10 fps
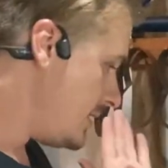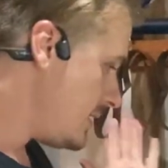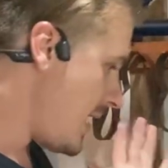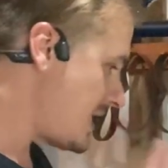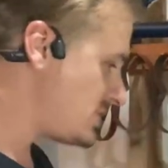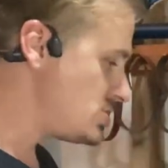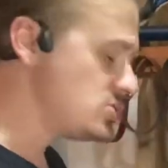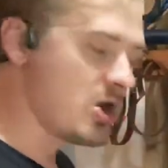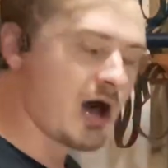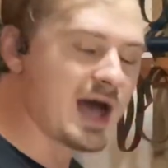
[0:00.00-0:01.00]
it's
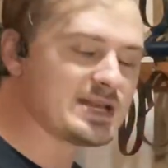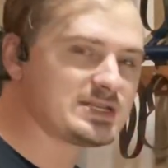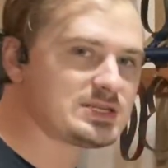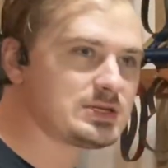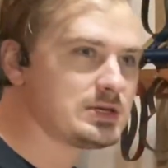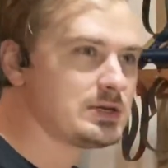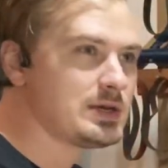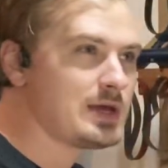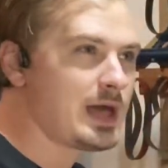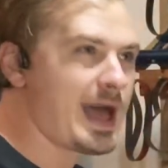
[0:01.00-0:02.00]
not
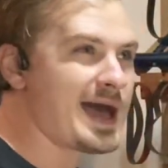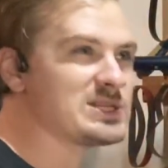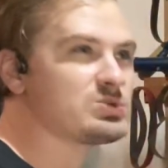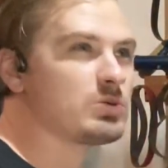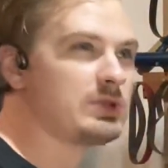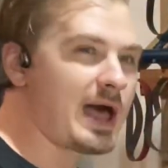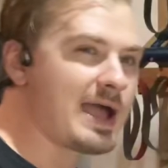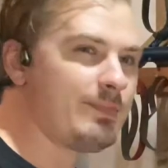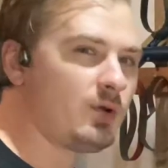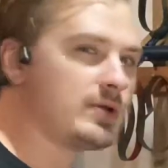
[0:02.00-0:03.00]
as
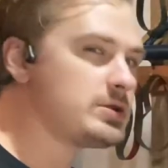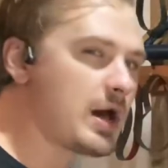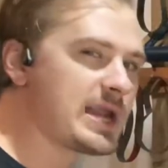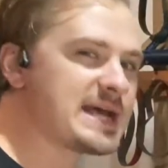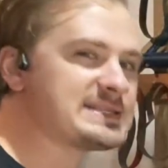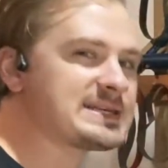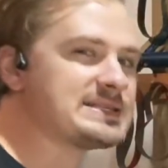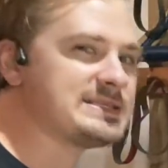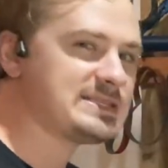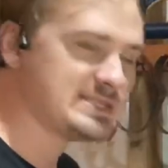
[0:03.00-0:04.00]
reliable and not as
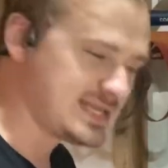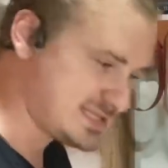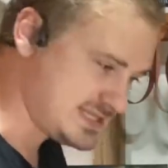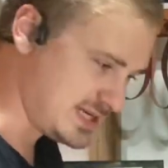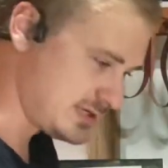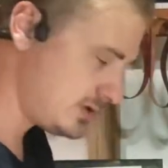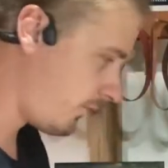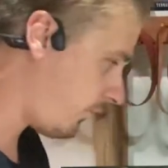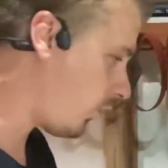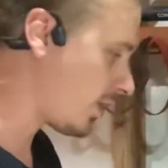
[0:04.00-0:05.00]
consistent
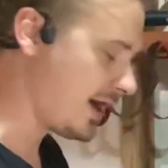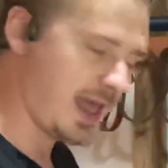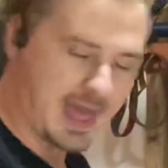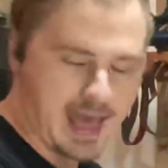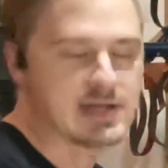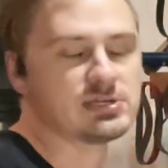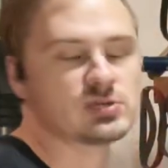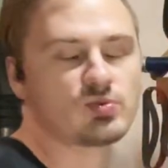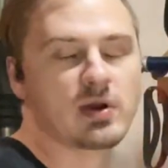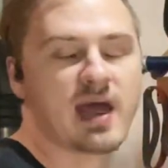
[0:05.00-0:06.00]
for an edge
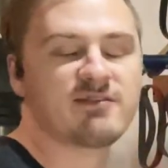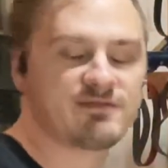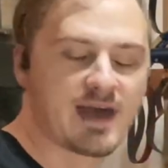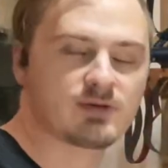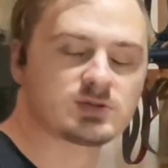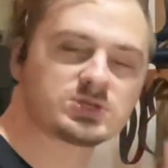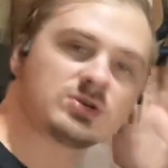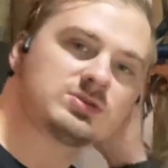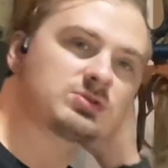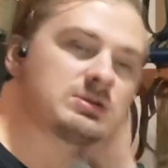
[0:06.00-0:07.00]
is what I found. So
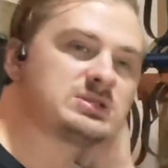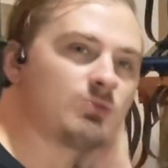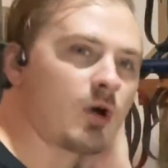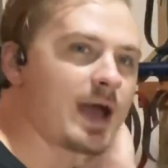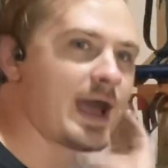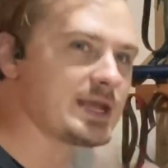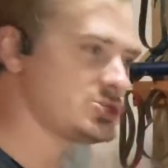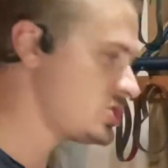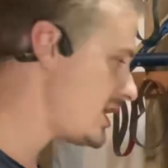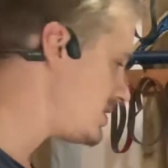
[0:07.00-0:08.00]
it's the reason why I
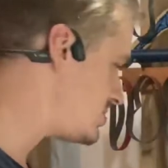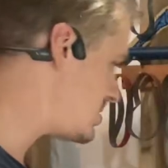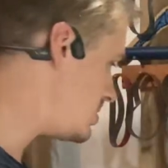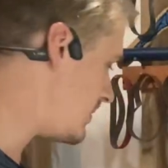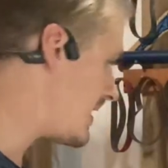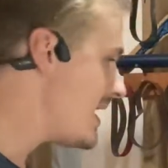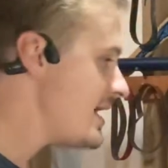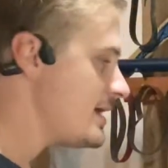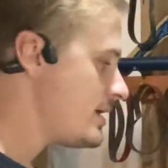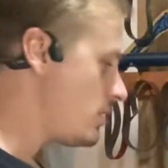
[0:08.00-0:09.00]
changed to doing
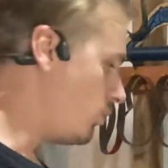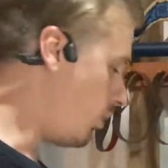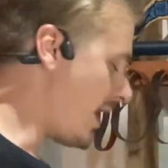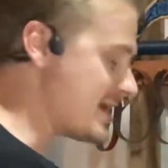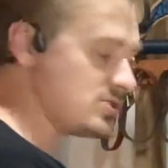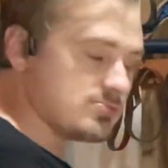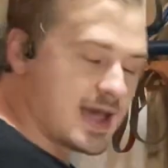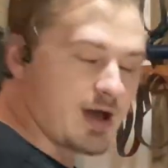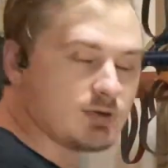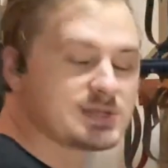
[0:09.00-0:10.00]
what I do
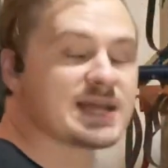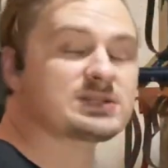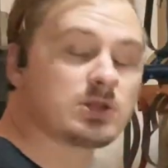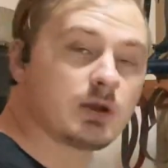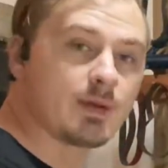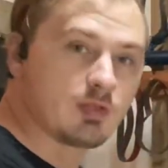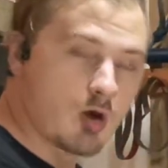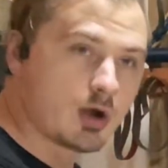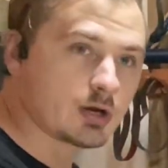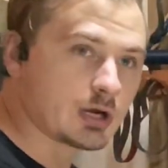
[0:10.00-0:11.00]
now. It takes a little bit
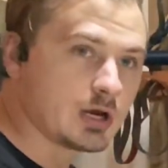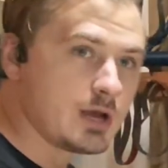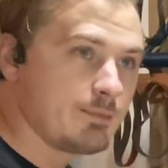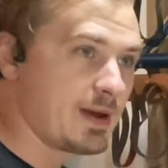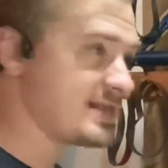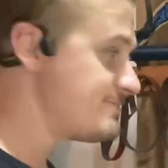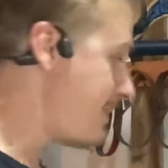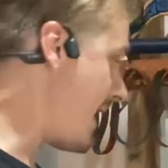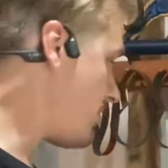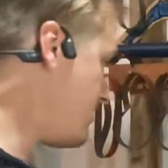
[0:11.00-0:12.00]
longer, but it's
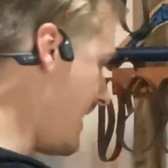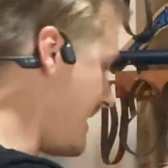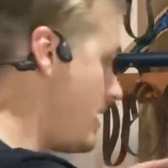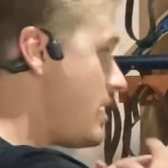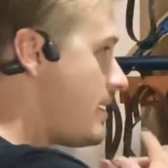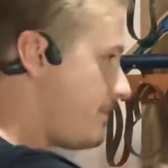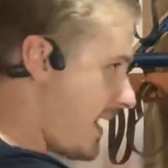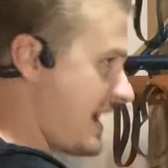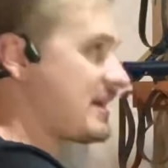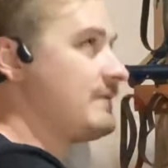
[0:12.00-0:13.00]
better than
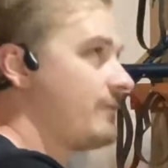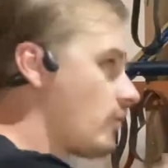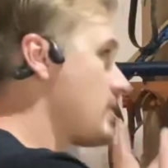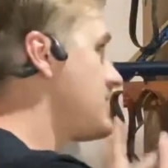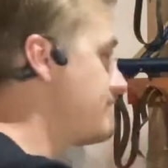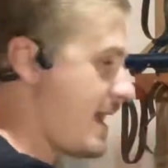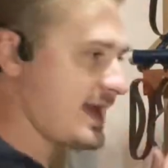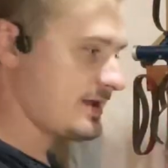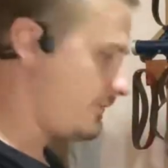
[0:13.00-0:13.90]
back and forth and back and